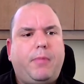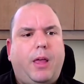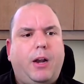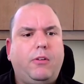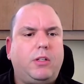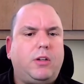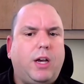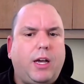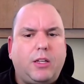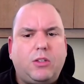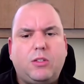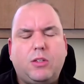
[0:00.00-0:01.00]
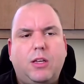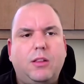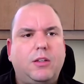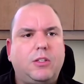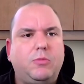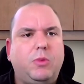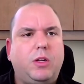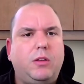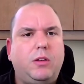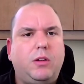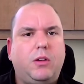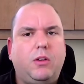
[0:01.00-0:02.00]
i don't really know how to say this but
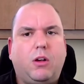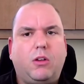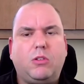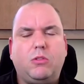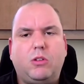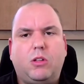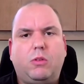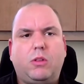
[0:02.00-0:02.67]
you know you're also dealing